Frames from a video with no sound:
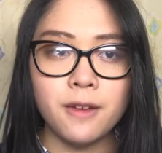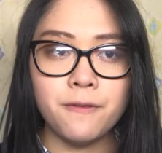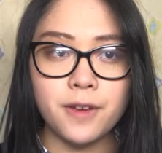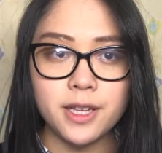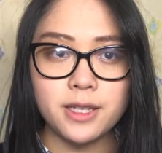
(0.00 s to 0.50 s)

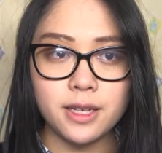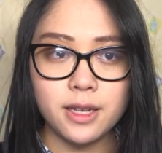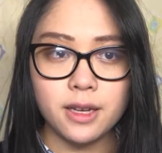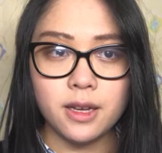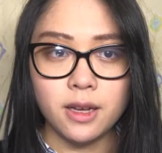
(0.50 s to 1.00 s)
Firstly,
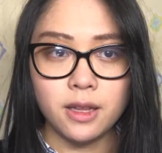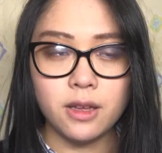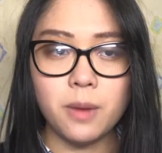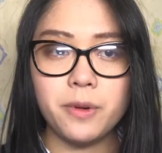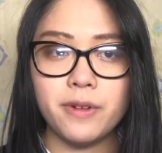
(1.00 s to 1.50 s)
the
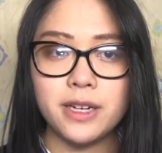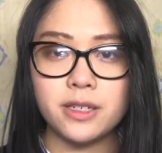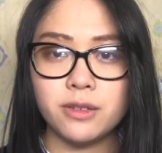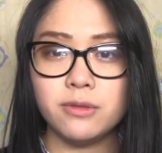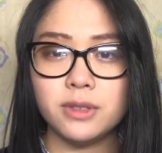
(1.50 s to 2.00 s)

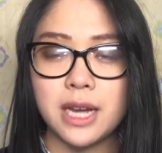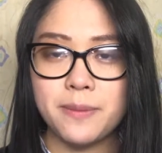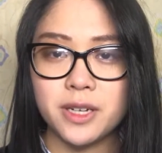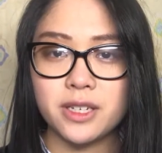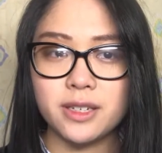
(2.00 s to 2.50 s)
operational
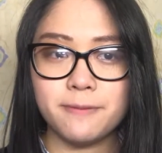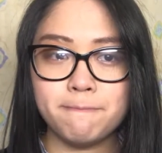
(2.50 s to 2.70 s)
dimension.